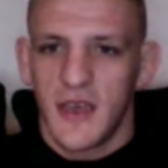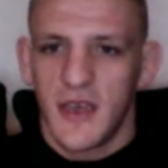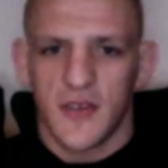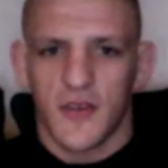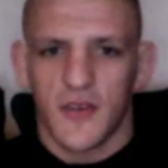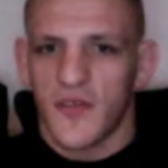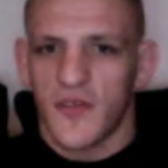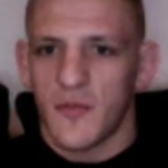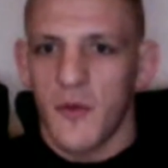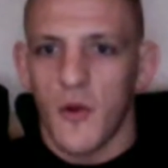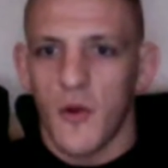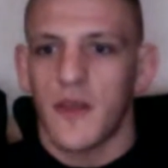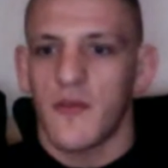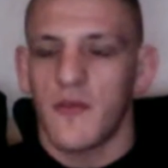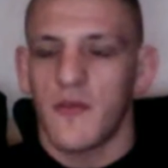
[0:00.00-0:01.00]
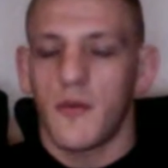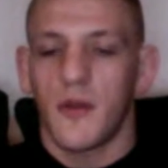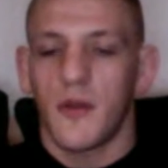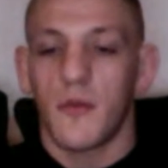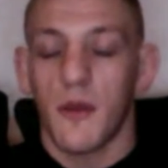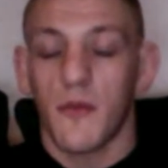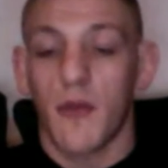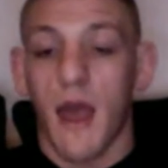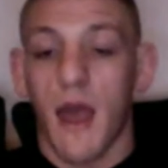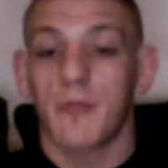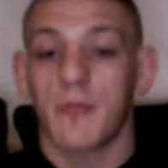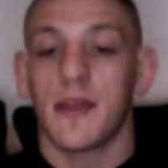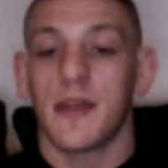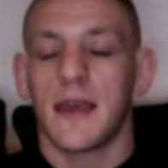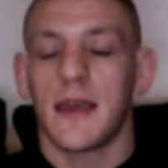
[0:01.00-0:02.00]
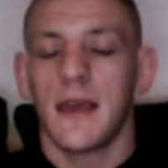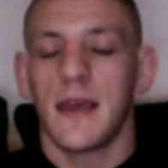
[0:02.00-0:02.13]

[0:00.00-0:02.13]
I started smoking everybody with my grappling.